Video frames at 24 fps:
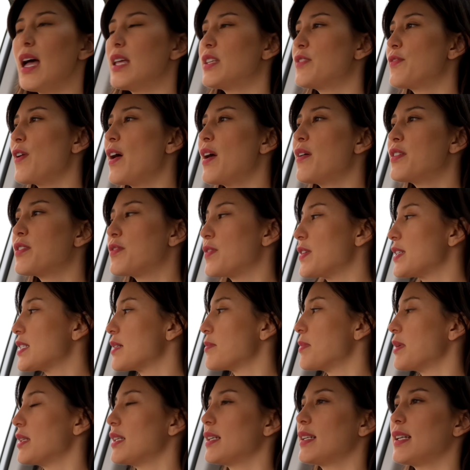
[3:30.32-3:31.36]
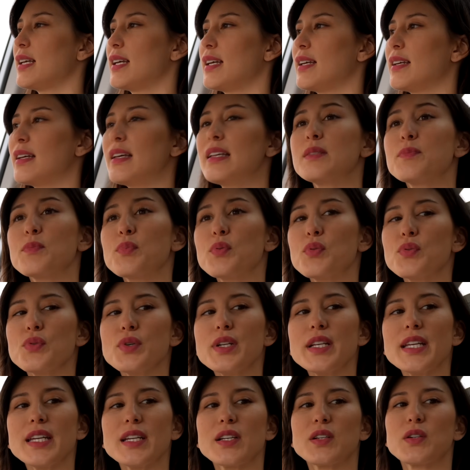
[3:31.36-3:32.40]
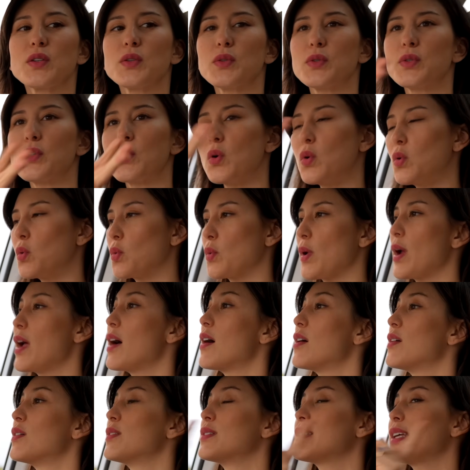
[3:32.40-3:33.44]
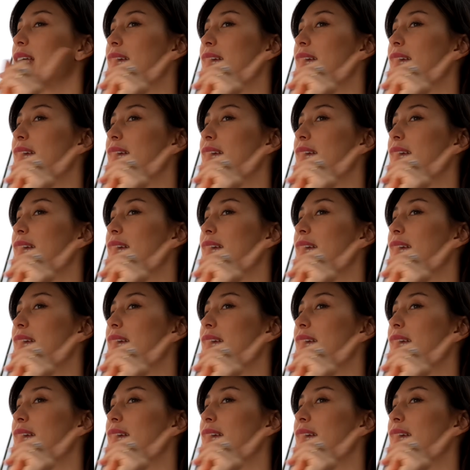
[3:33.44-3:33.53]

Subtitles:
As far as visibility, it's pretty good all round,